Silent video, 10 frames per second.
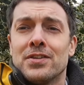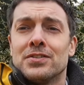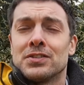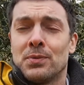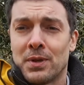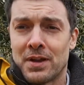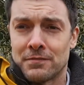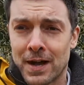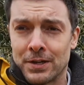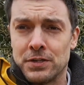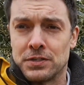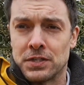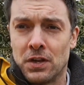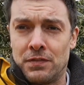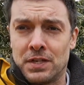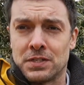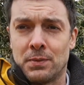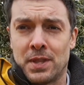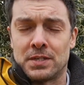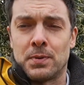someone that values service,
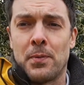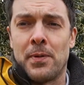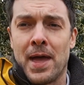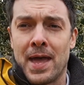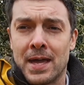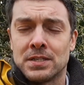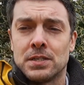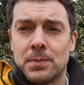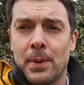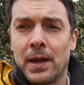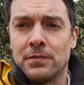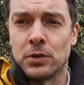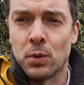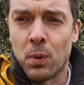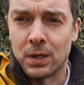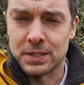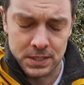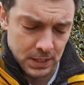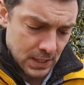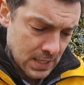someone that's prepared to pay for
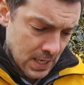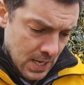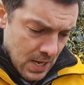quality,